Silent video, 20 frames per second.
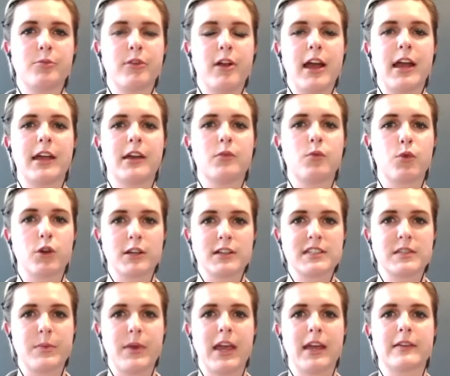Pride
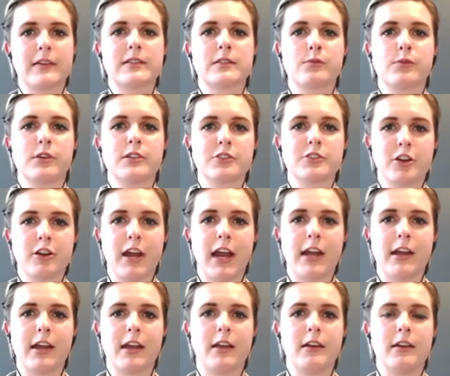Workspace, was
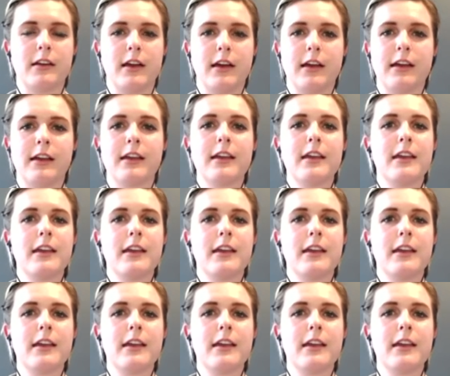created uh,